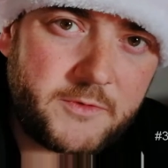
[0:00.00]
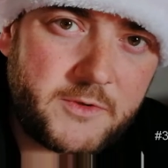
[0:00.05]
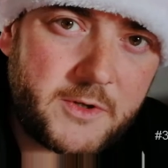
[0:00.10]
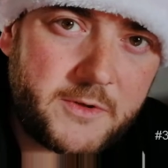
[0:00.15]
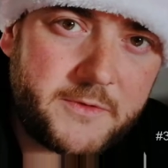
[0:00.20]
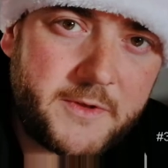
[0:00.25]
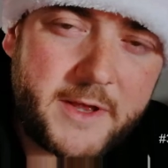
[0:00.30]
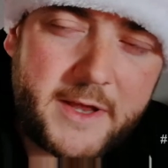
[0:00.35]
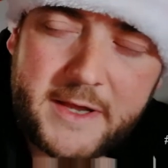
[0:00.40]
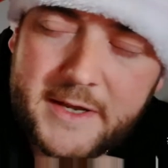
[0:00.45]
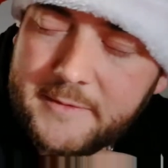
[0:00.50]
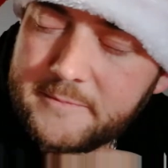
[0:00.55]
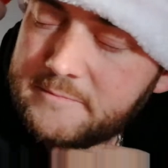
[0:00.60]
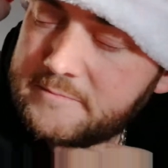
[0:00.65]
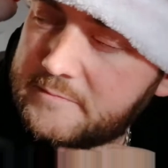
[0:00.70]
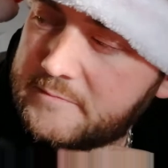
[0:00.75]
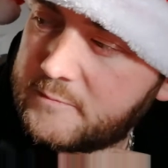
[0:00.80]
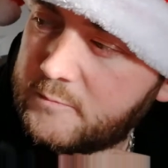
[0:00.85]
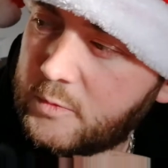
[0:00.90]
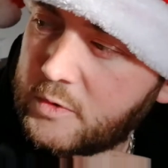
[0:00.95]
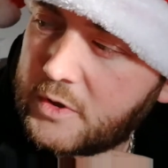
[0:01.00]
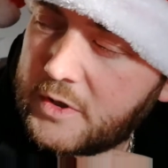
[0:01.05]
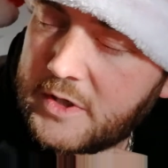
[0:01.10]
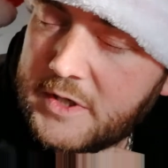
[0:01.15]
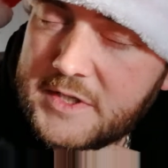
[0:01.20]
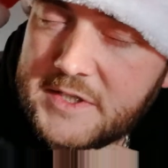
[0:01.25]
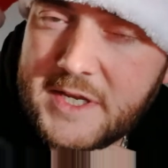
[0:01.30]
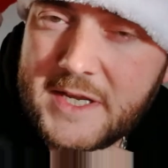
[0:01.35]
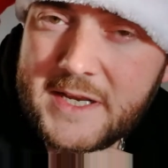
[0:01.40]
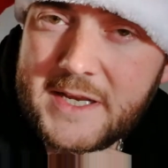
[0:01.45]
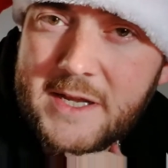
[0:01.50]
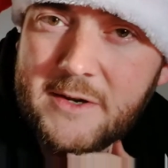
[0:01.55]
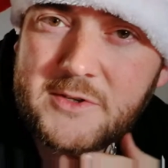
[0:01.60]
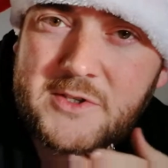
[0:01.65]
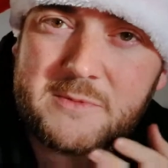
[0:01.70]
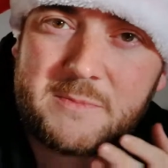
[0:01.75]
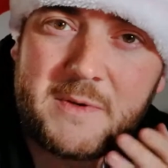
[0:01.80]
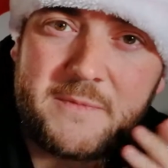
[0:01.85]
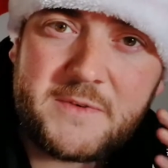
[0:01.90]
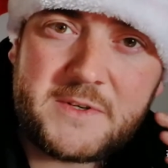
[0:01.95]
done there. We're going to send out
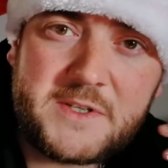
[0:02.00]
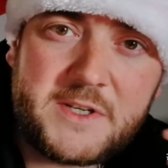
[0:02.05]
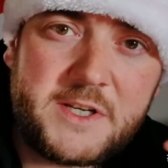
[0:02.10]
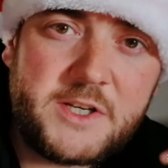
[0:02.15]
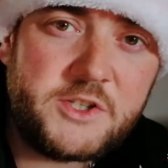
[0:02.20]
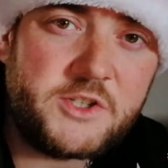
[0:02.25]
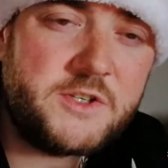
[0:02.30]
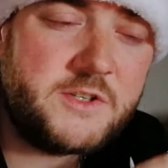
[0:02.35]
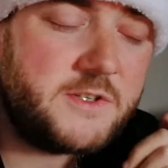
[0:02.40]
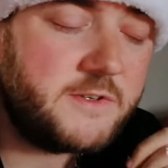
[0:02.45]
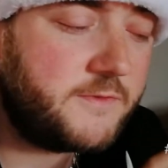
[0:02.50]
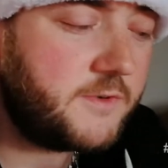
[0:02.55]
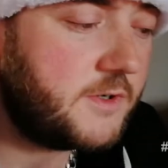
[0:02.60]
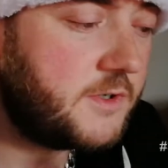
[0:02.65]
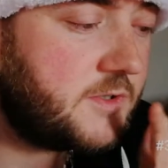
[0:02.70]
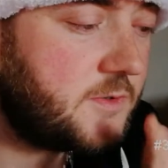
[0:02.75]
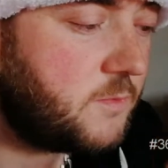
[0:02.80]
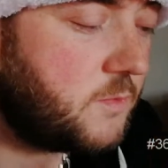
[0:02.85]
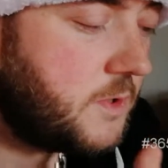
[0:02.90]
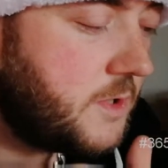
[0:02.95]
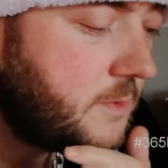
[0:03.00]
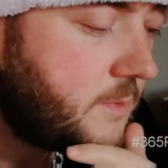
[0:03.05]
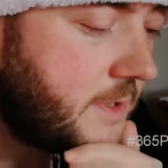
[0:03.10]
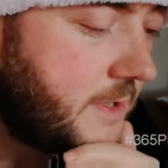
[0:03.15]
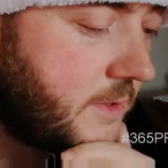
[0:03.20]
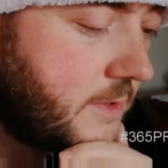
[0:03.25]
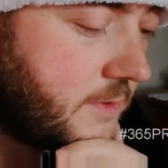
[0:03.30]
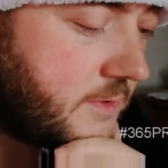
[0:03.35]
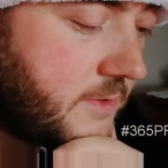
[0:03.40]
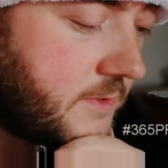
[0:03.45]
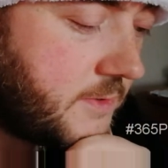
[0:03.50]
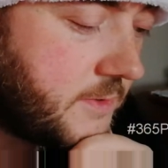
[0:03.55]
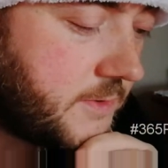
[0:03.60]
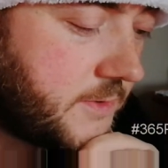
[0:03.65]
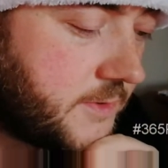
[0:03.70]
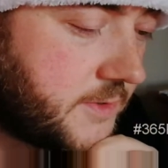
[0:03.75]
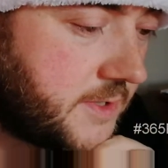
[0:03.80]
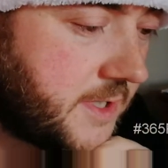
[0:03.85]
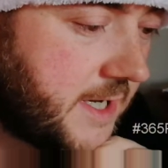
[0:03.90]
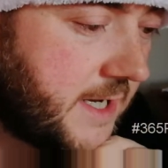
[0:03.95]
some invitations for some work week
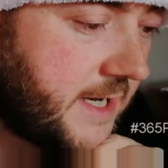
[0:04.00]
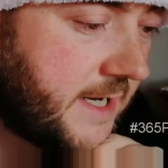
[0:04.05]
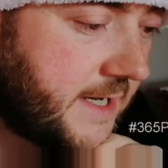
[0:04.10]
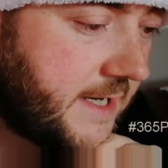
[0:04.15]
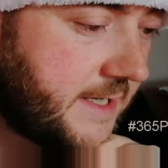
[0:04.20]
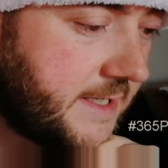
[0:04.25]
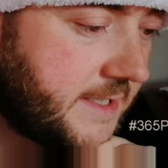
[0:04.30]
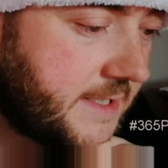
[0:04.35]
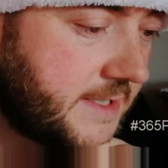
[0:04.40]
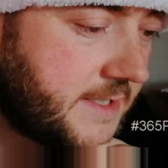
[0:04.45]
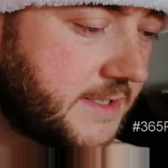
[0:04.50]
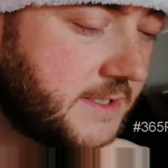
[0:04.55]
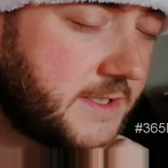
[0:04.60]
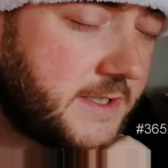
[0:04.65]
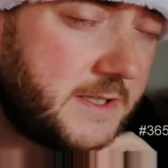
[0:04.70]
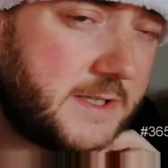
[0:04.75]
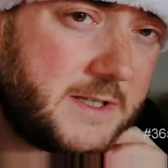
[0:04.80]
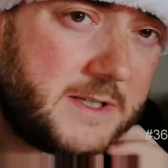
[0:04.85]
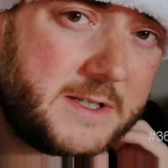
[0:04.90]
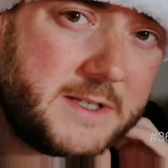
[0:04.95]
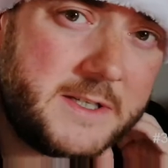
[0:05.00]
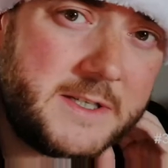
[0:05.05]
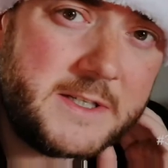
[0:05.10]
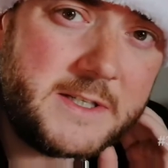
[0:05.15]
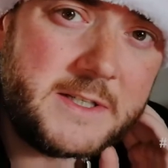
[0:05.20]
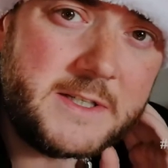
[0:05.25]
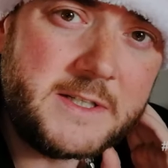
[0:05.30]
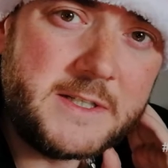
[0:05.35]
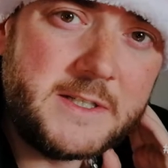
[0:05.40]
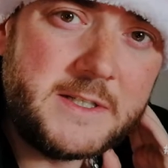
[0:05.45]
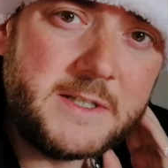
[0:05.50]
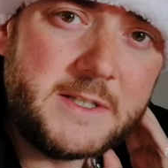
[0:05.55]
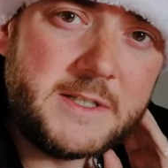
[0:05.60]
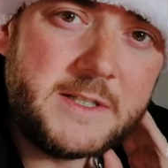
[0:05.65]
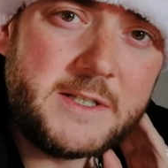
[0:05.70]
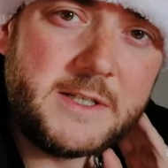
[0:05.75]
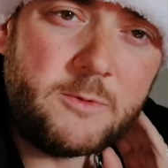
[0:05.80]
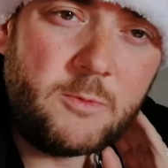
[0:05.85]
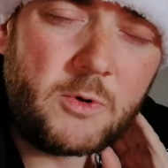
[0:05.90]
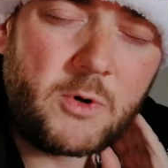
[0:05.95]
hustles, and
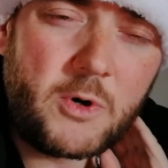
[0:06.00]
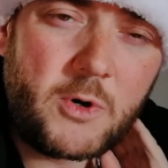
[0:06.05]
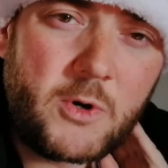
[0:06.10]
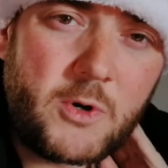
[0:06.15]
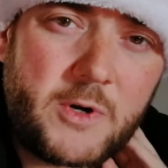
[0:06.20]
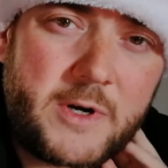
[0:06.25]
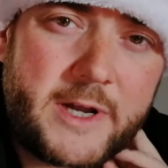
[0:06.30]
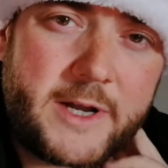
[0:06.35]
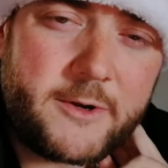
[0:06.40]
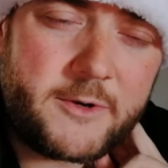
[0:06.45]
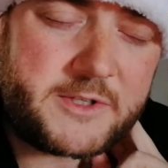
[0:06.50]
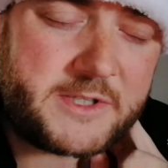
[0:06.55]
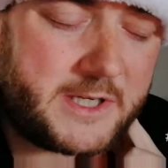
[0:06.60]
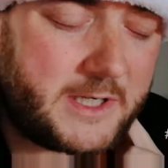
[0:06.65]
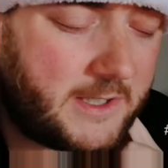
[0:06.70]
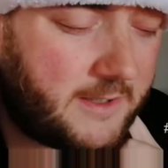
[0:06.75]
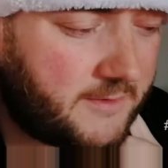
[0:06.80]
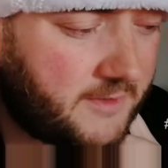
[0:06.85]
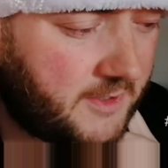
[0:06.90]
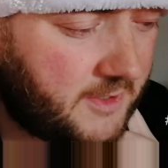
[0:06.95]
we're going to go and get ourselves